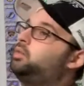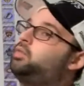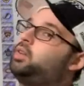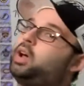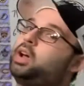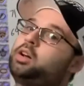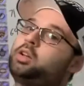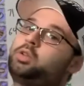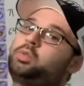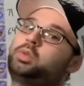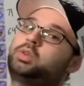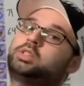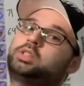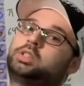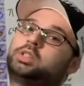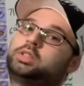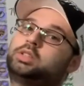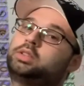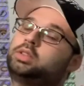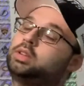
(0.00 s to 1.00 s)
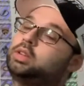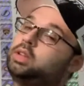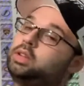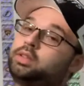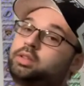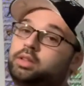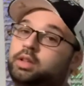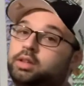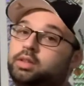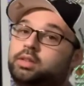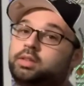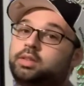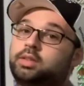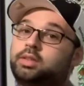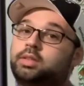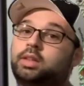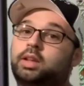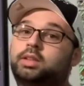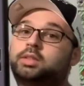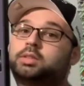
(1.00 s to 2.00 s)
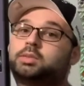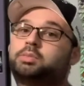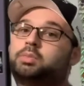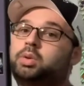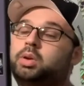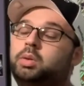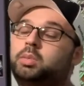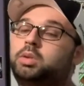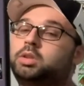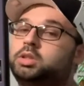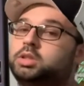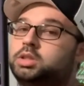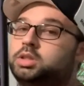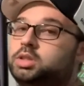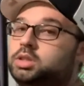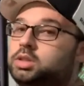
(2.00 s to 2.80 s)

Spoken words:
final, which is that's pretty much